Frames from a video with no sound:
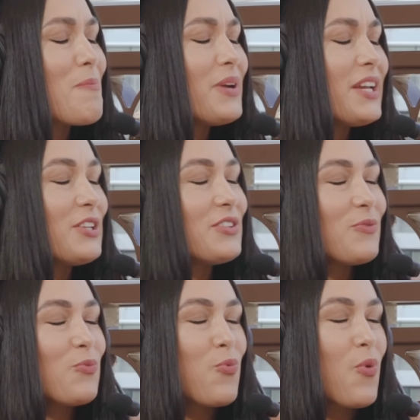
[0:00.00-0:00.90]
But
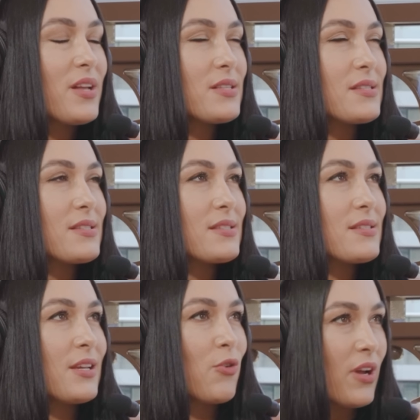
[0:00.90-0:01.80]

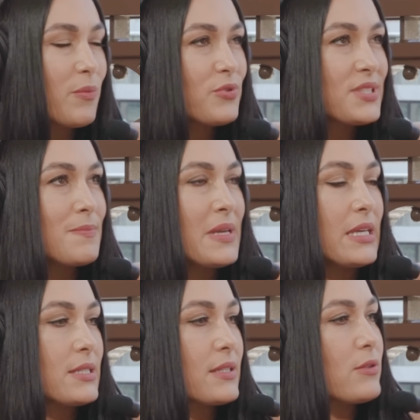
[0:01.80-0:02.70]
what's incredible to
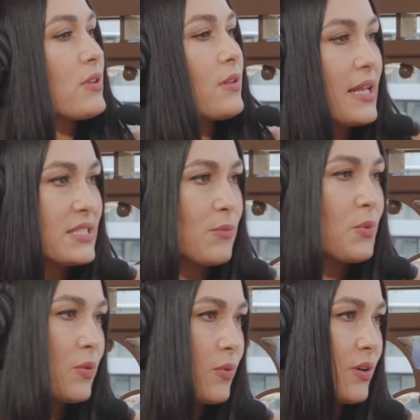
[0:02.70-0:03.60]
me is the last time
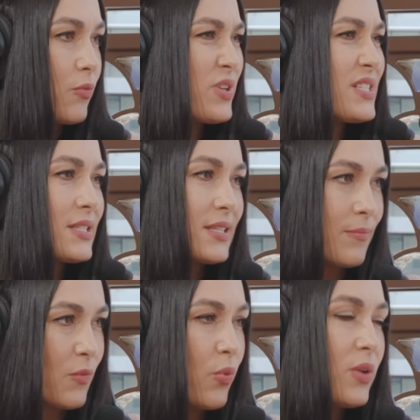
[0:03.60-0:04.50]
we
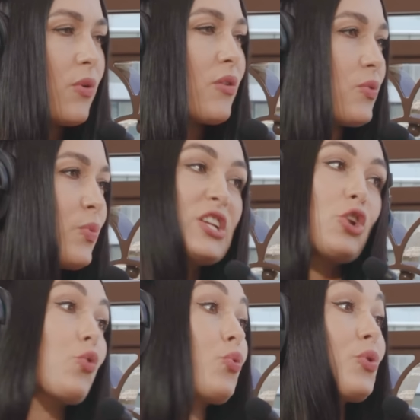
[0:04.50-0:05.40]
did
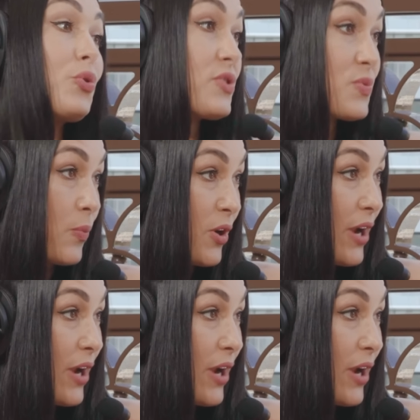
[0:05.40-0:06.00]
a cruise when we